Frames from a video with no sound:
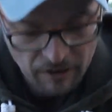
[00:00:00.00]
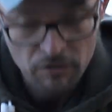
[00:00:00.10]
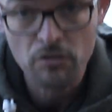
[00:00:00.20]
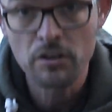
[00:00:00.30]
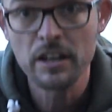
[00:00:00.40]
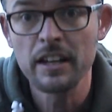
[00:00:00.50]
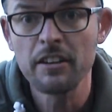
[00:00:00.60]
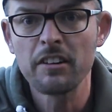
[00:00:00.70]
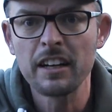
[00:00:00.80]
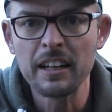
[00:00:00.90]
they're
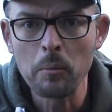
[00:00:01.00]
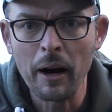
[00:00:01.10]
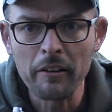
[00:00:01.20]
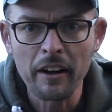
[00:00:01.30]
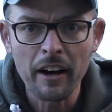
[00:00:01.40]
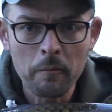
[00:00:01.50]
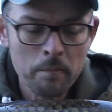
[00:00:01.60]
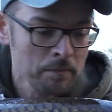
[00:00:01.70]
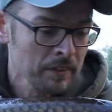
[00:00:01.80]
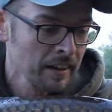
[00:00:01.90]
really, really wound up.
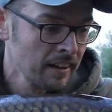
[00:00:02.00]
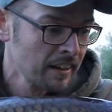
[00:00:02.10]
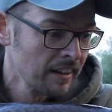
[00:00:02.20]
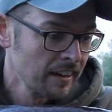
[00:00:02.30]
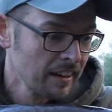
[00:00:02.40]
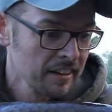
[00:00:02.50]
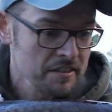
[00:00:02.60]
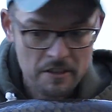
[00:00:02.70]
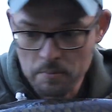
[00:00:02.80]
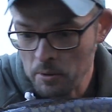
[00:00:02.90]

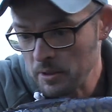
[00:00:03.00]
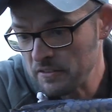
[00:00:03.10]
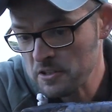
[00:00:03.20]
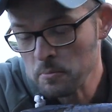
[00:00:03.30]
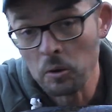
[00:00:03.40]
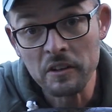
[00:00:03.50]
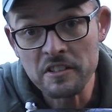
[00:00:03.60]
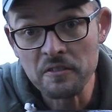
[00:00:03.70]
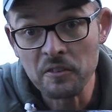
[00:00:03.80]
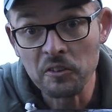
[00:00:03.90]
So that's probably the
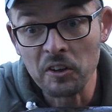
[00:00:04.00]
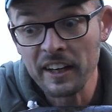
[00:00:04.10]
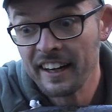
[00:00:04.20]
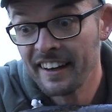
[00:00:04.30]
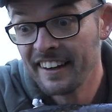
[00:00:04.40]
smallest of the 3.